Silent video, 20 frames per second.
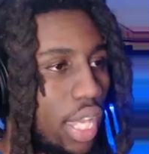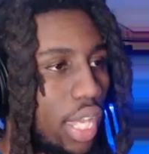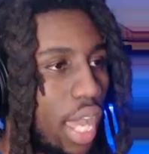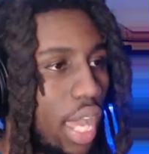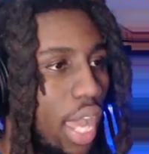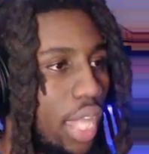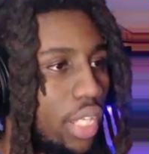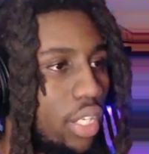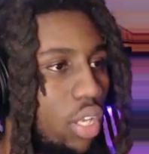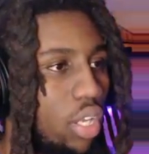
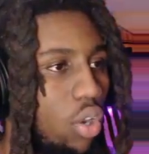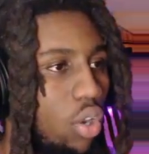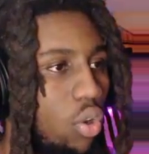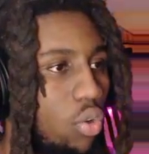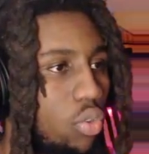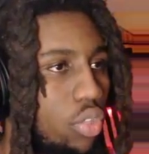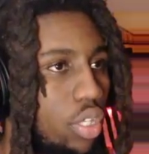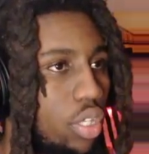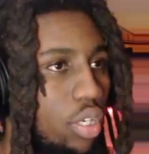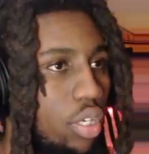know
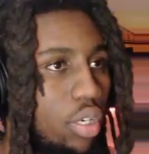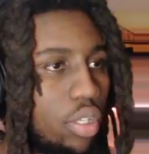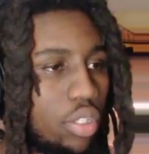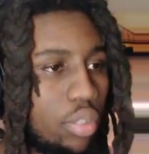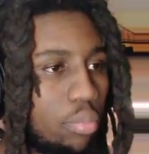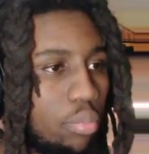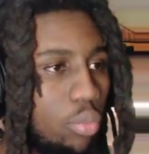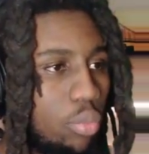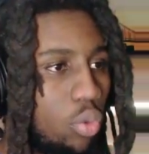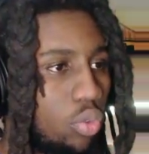the
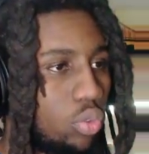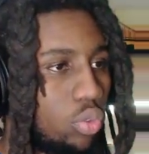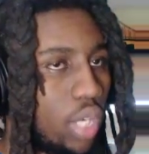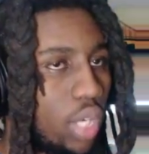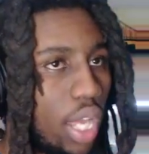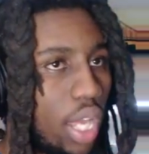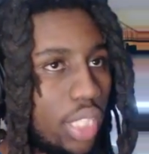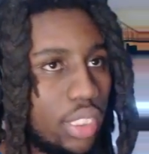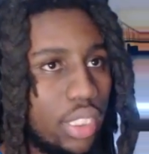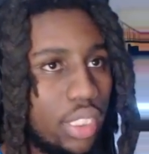moves when I
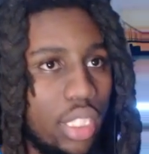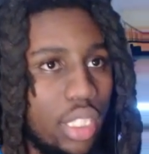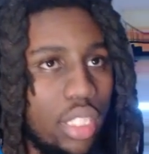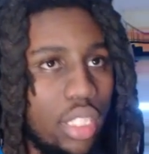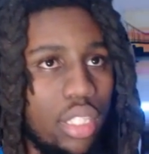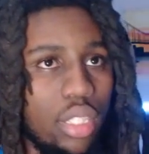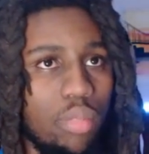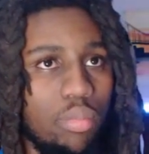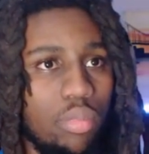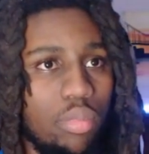see
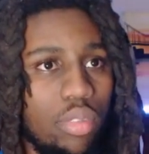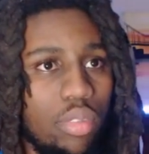them,